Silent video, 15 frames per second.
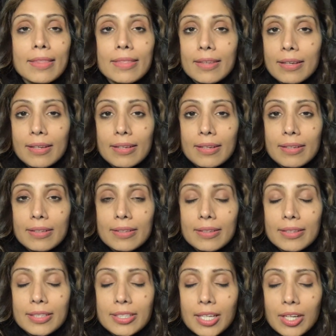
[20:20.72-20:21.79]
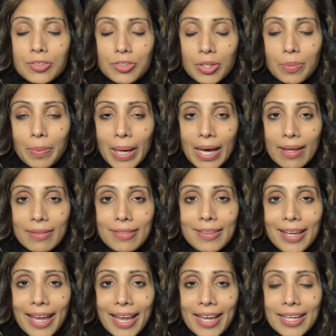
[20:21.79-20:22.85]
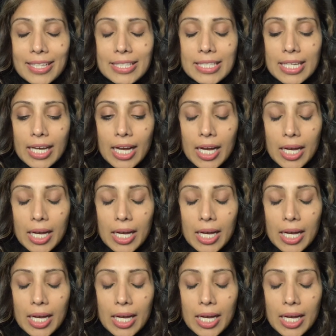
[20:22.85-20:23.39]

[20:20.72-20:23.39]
the Tantric Path. And